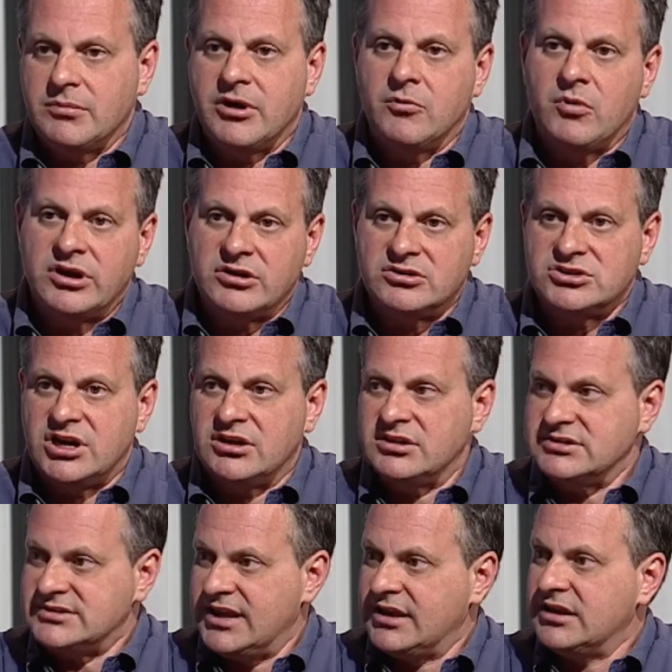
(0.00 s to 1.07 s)
about what your child
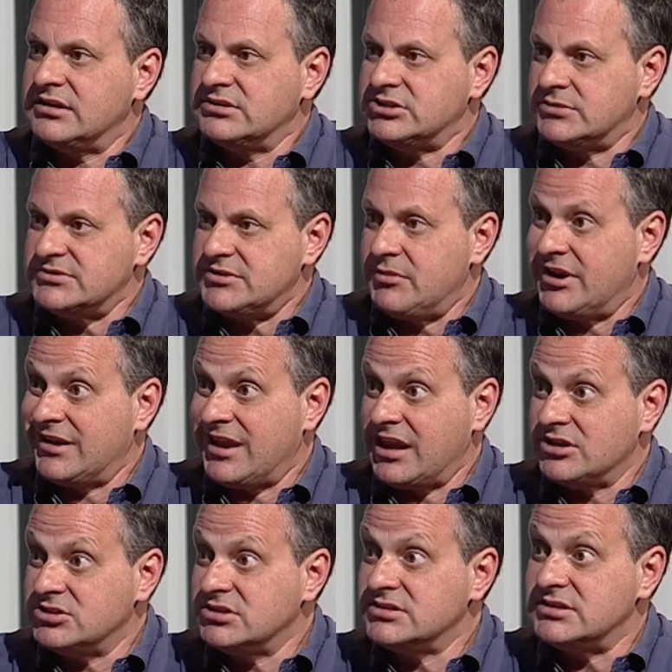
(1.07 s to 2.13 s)
has taken in terms of
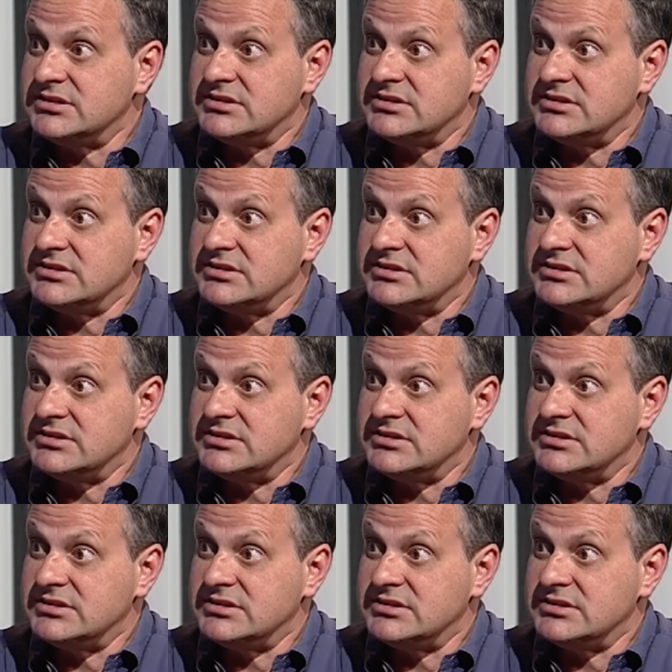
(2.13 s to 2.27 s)
medications.